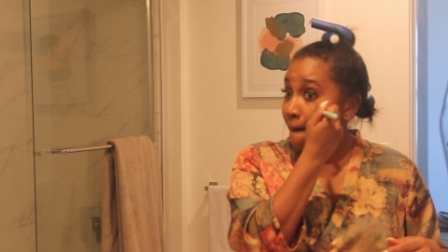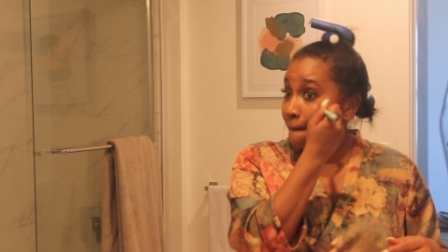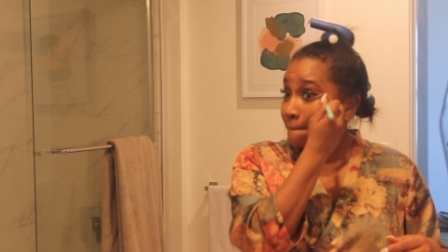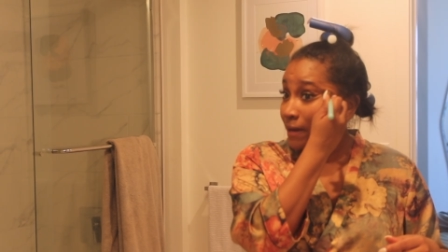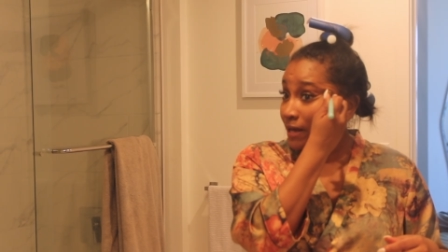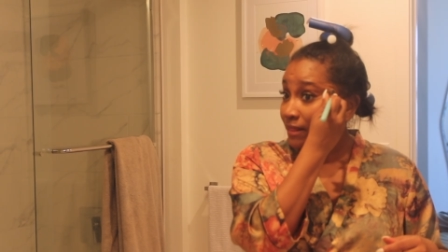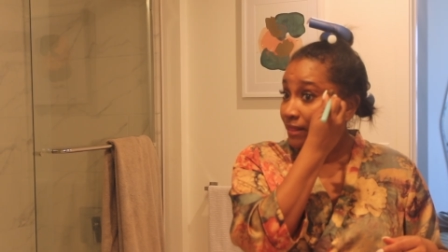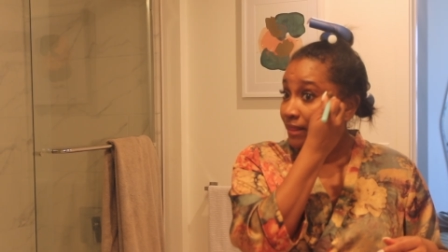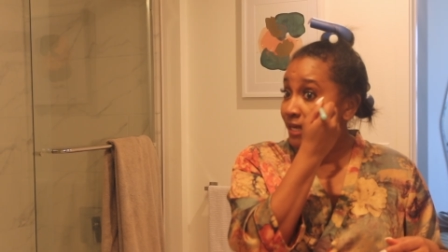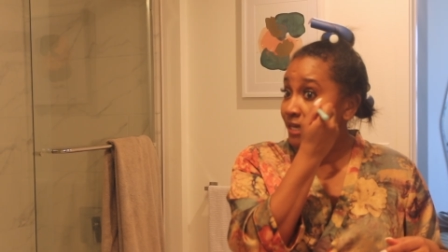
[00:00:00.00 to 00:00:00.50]

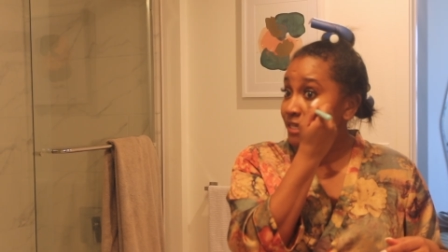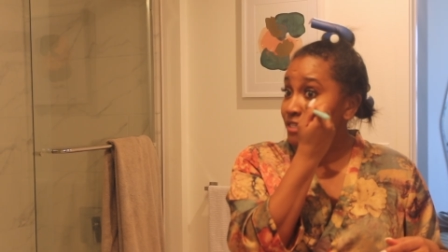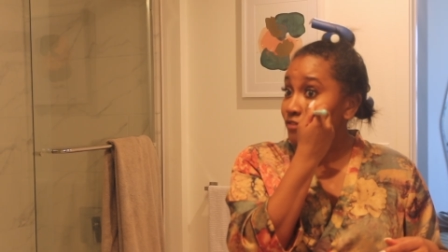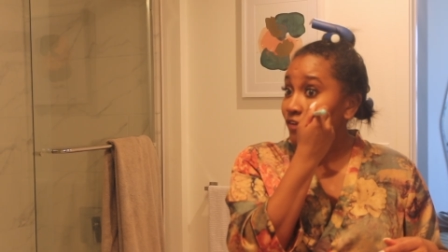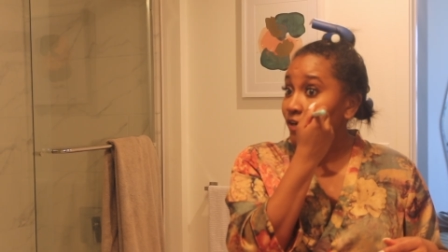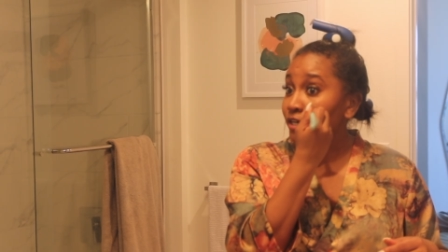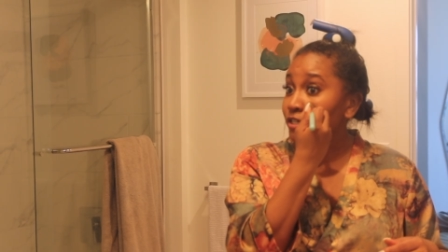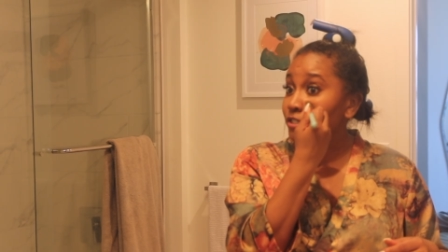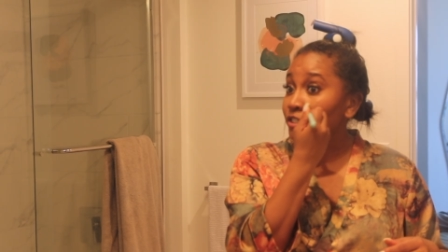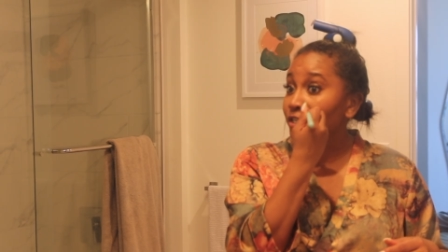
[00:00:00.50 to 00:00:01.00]
But this
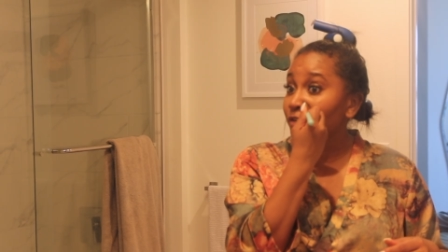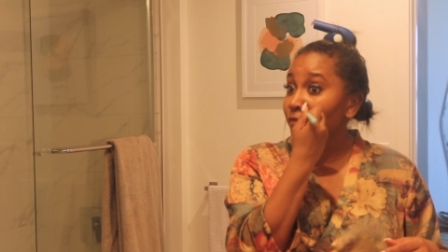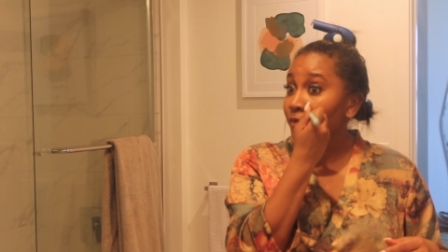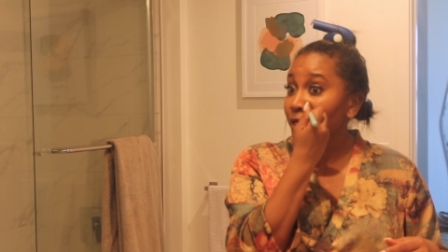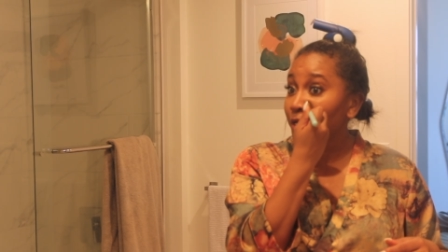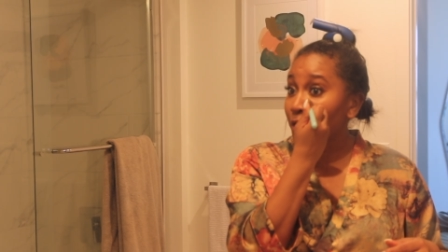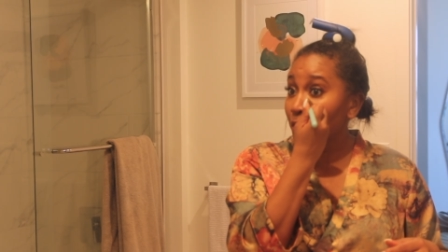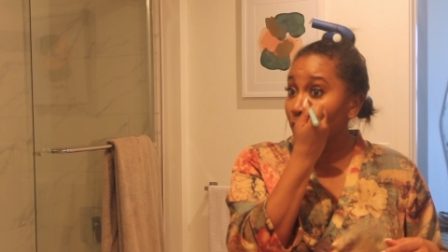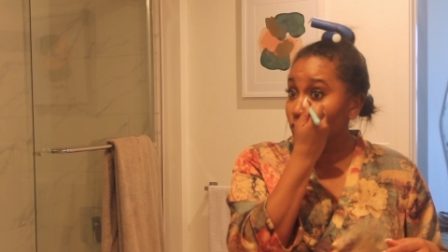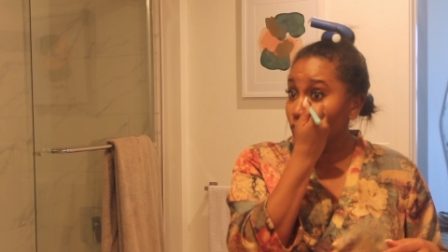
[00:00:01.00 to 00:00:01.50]
version of
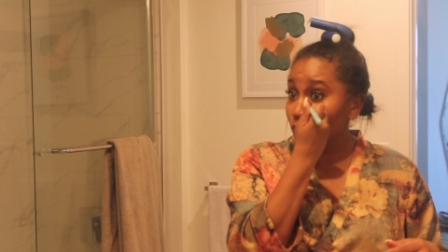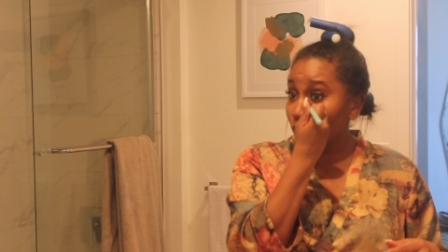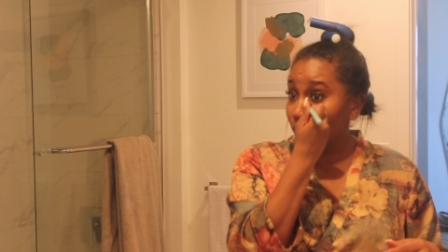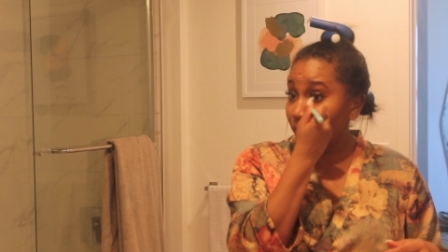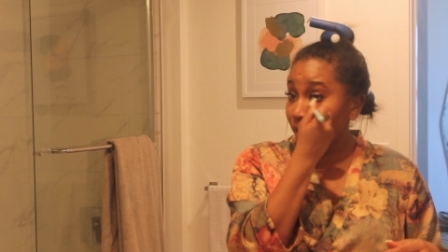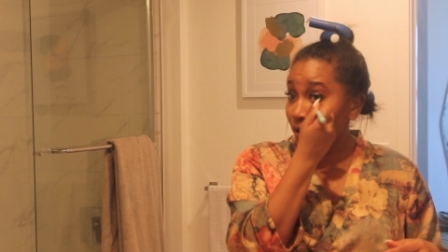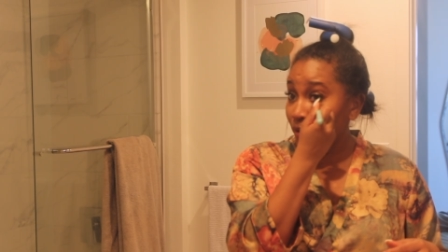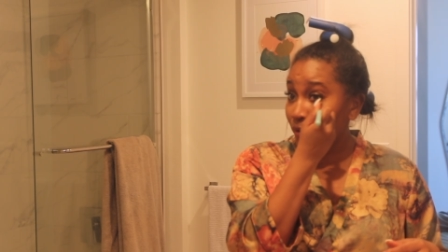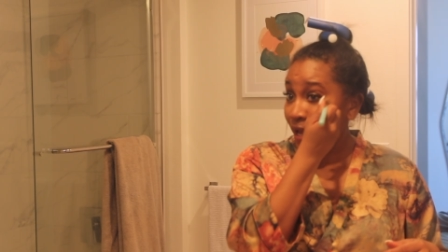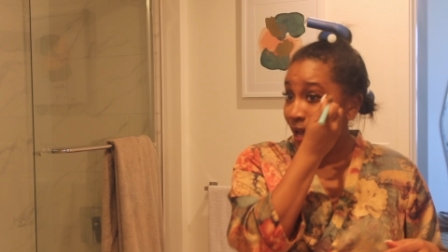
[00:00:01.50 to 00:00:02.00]
me knows we'll
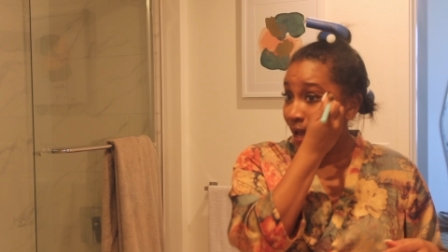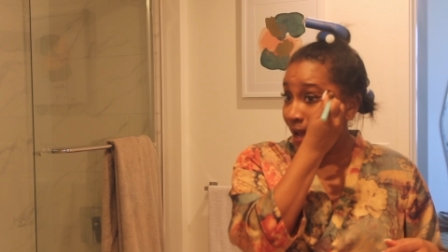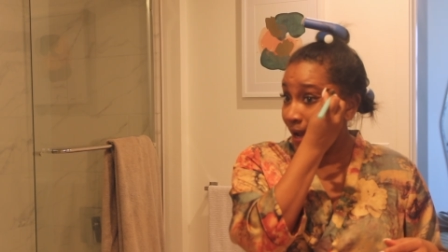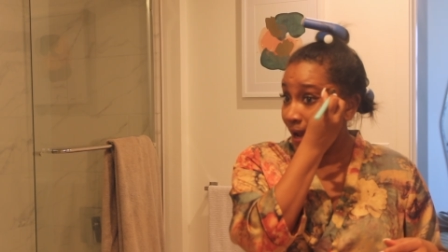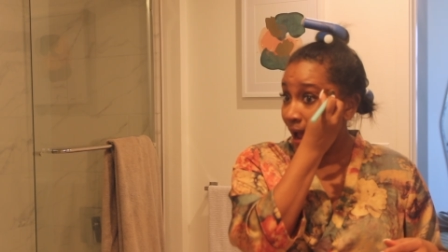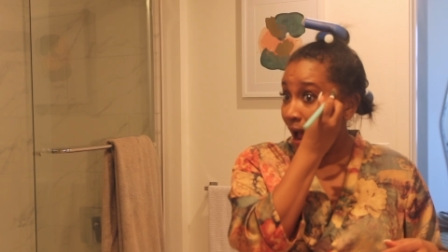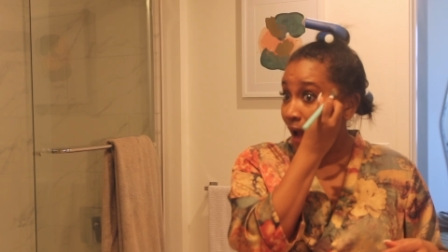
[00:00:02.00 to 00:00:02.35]
be okay.